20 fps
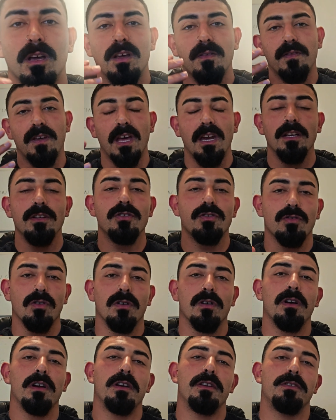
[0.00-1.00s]
If getting
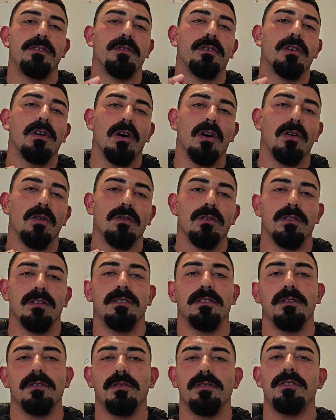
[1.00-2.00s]
stronger is your goal,
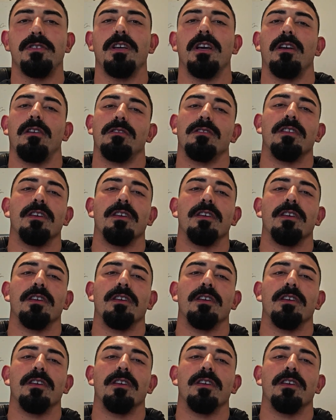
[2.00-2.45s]
there's a good chance